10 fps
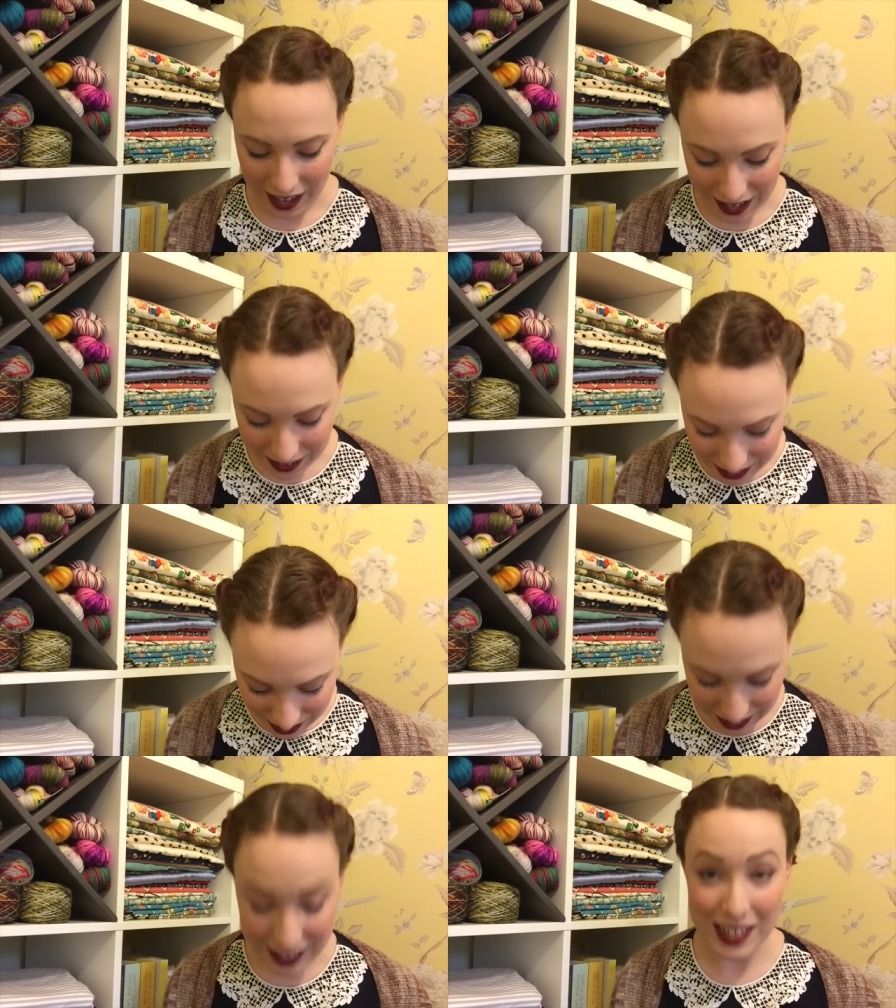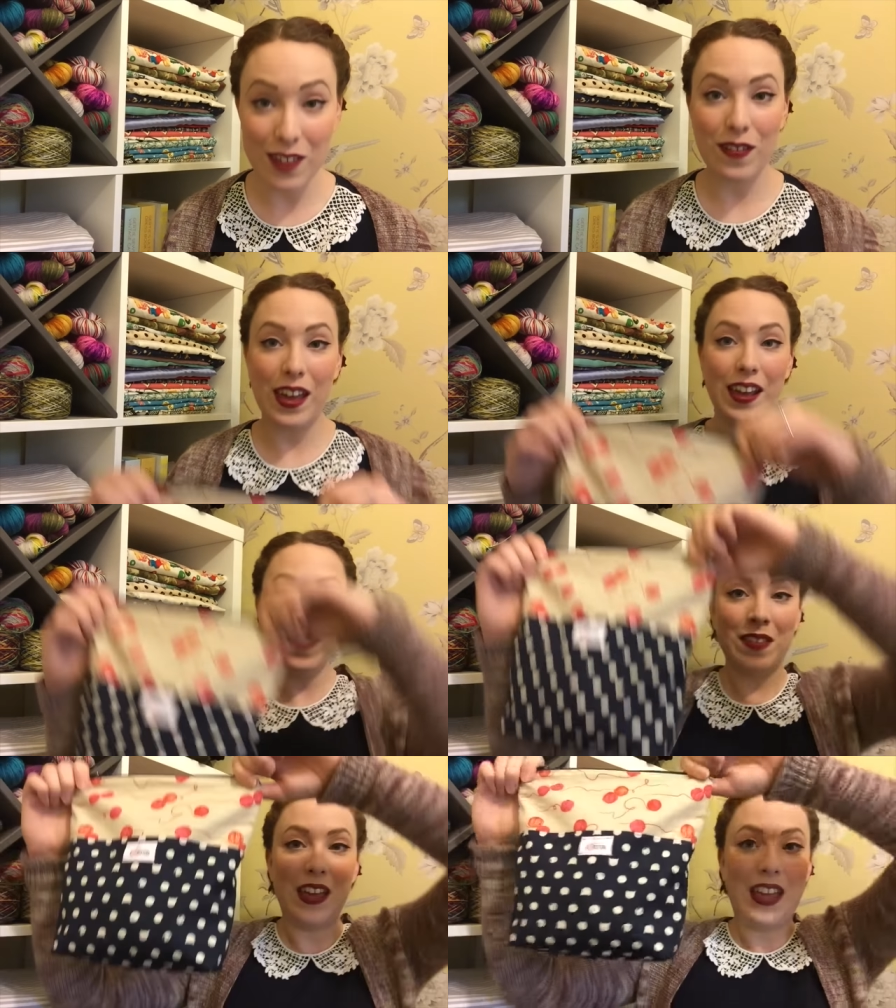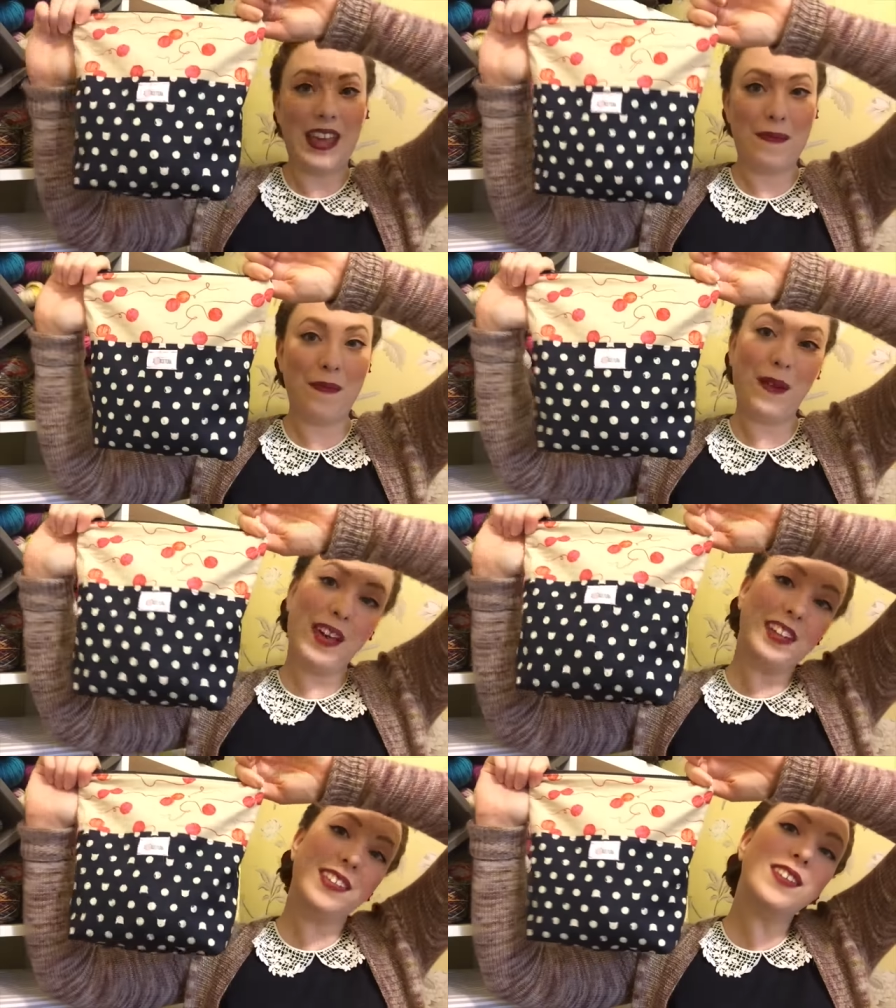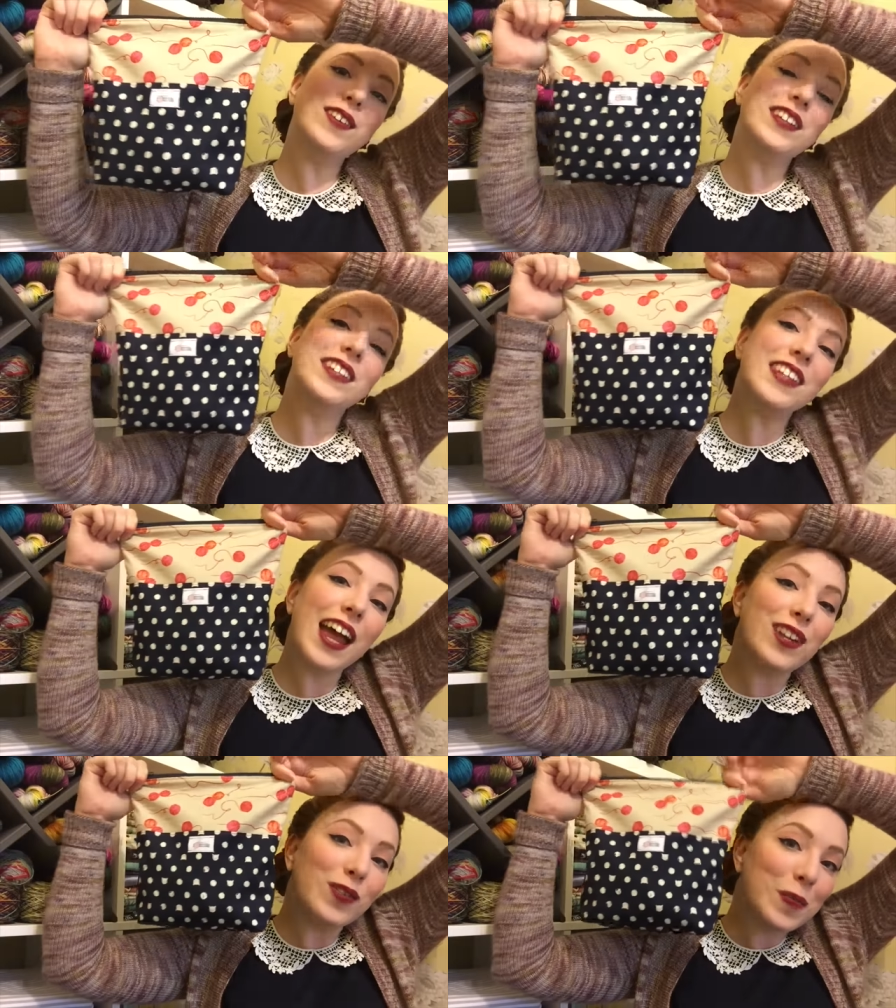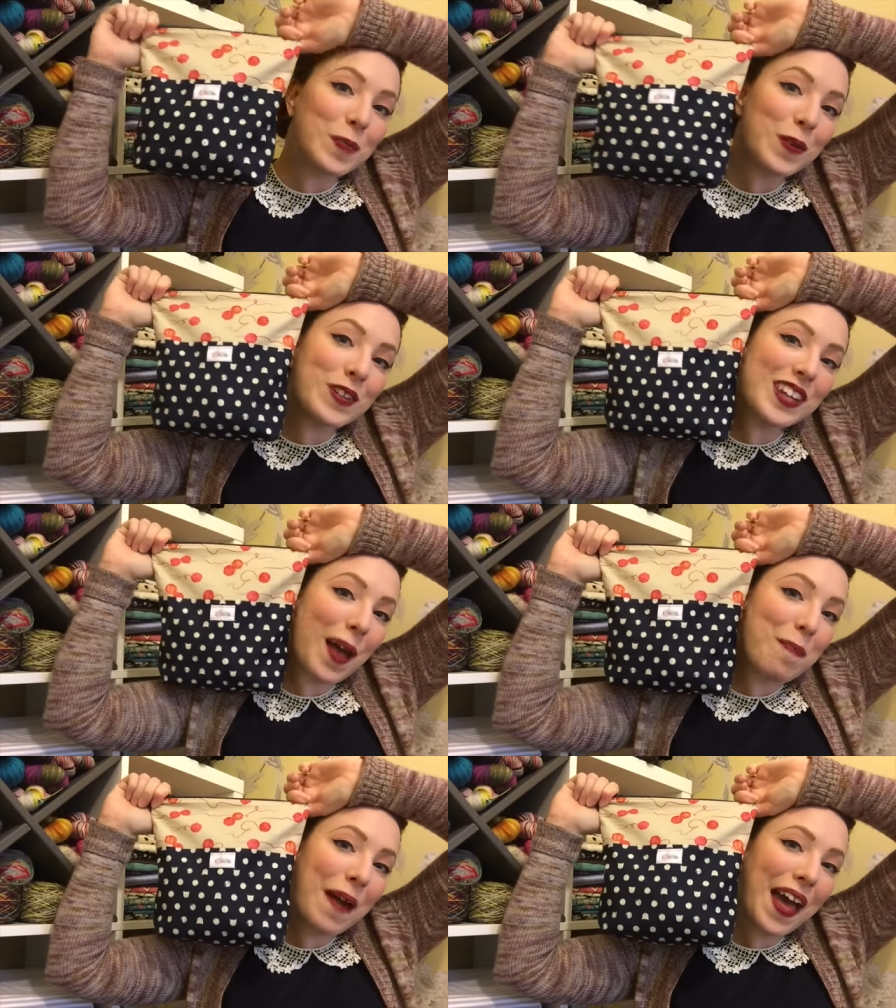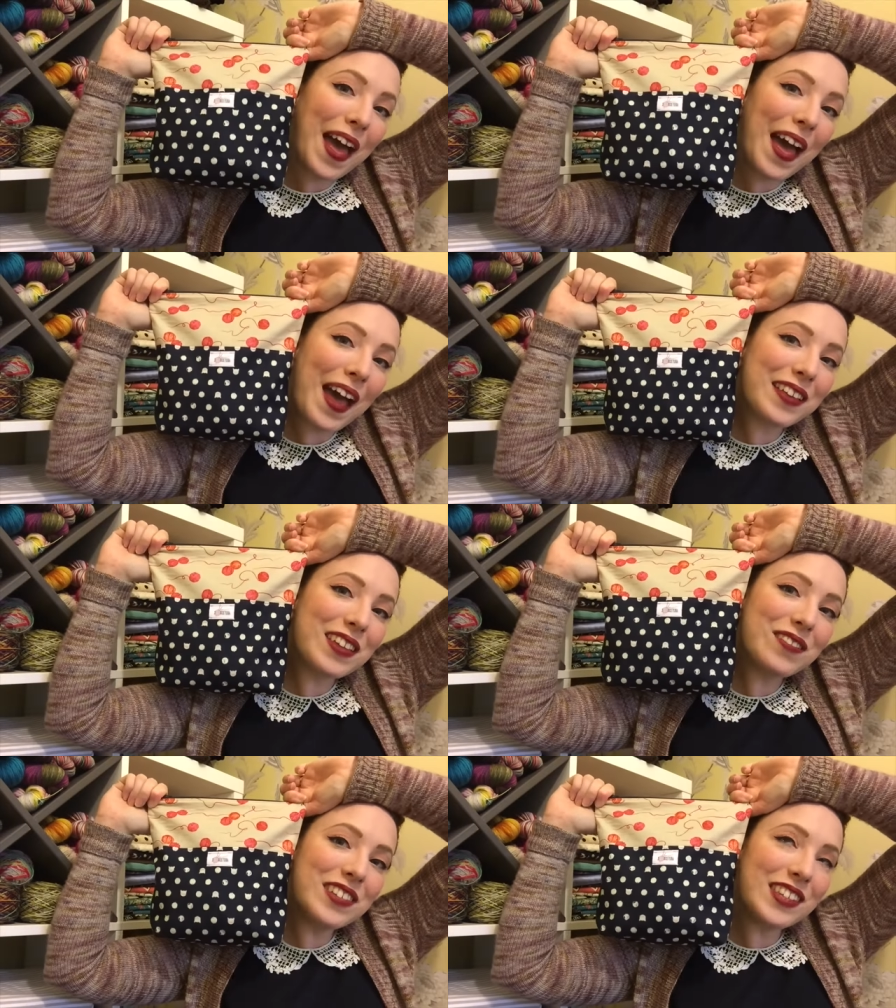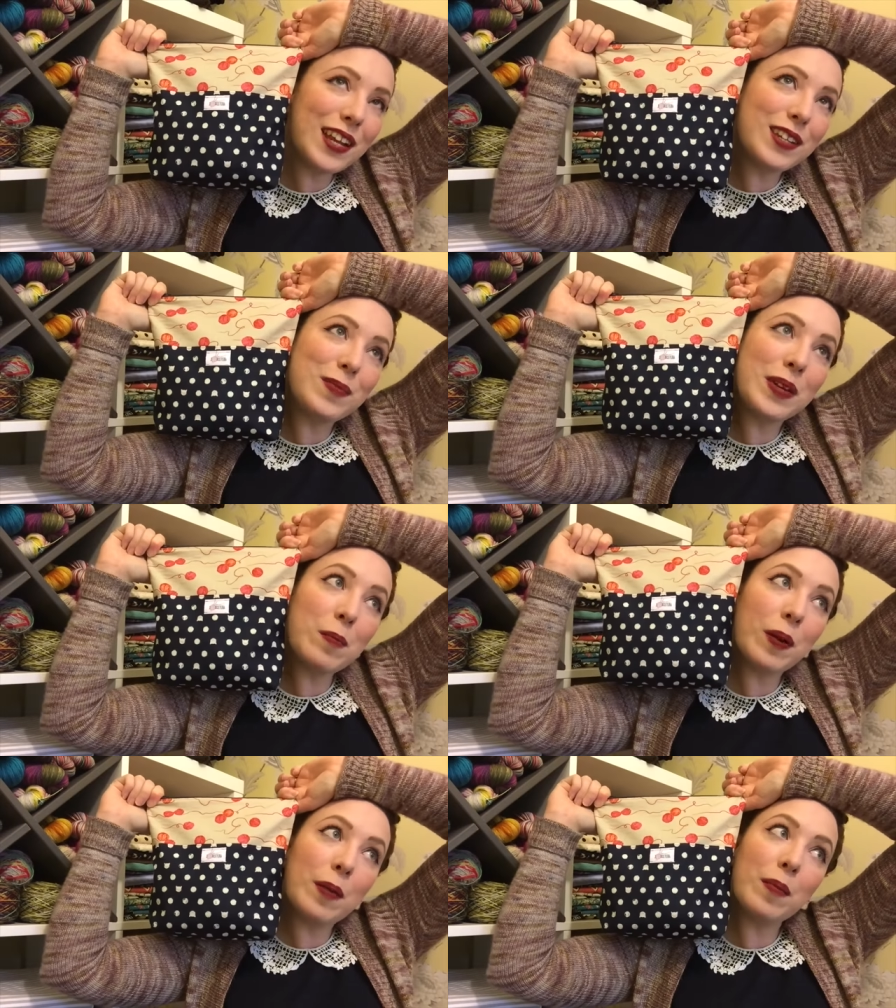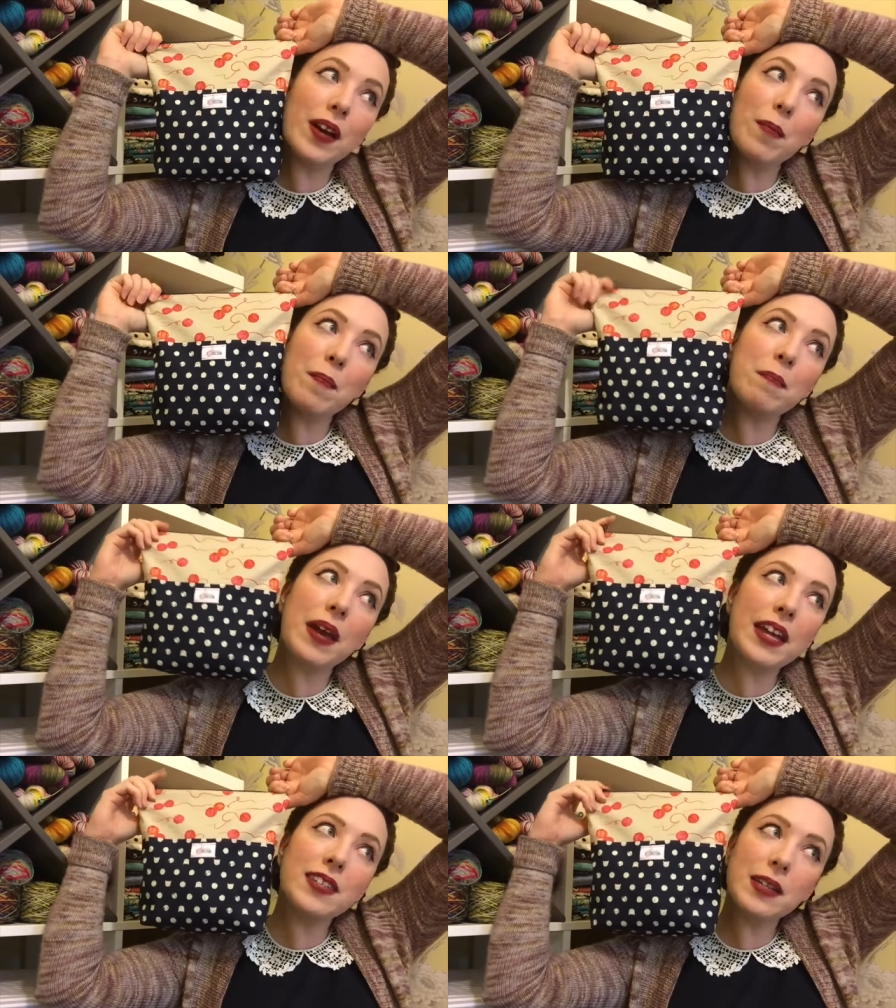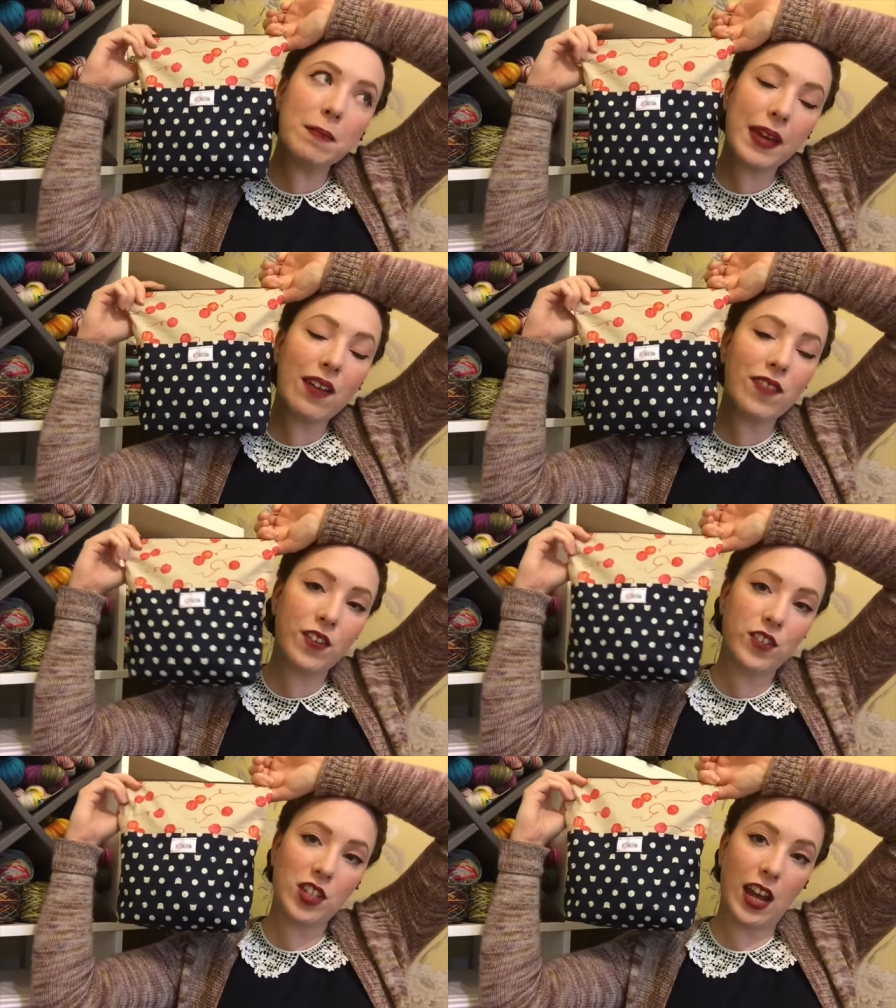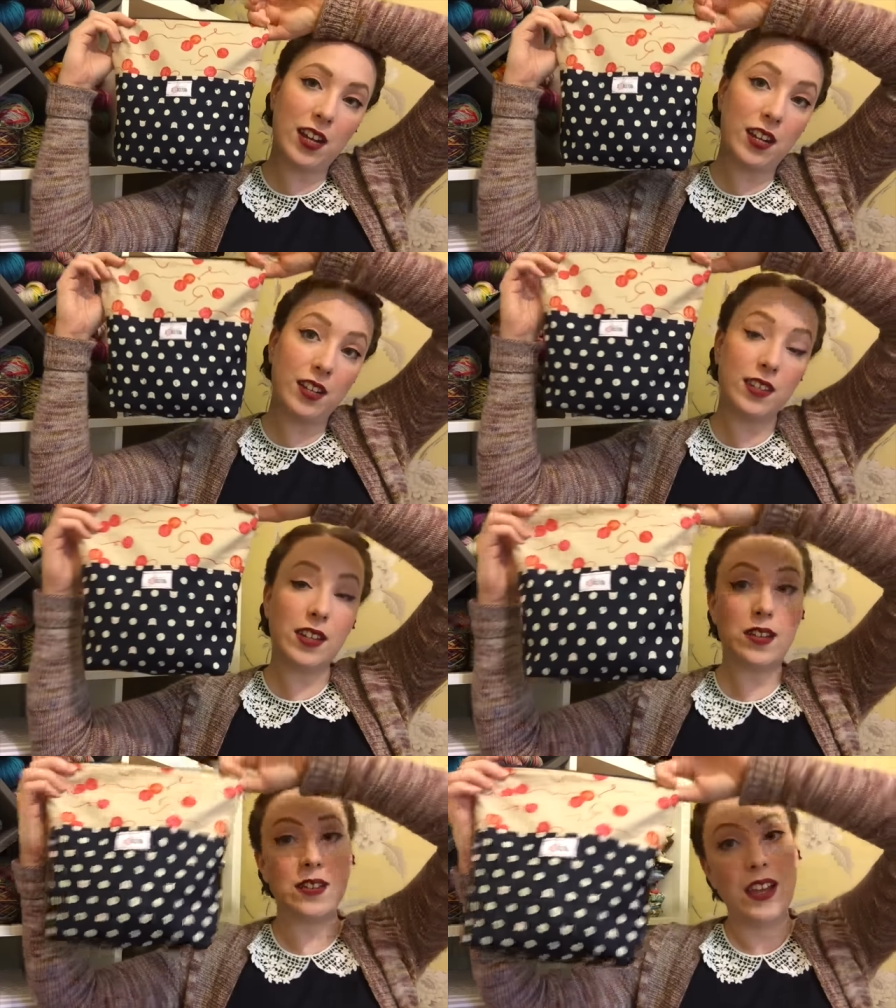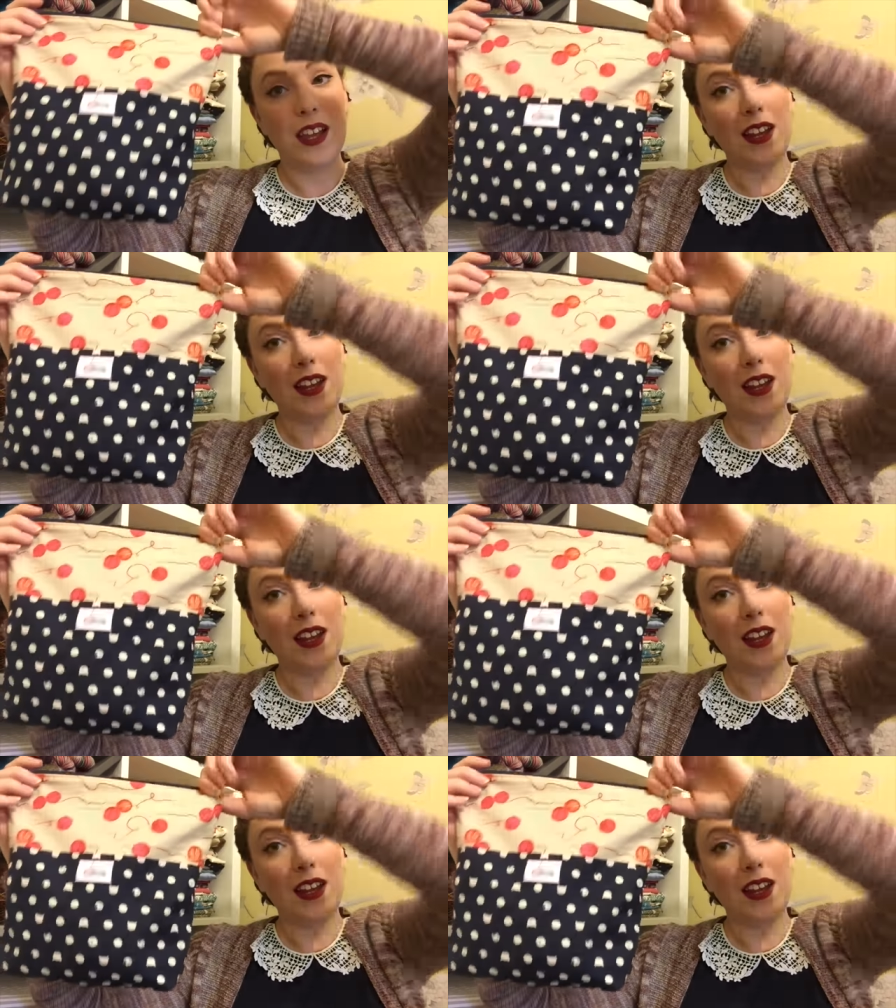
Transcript: is that it is living in my Sock setra project bag that was sent to me by my amazing BFF Shannon. So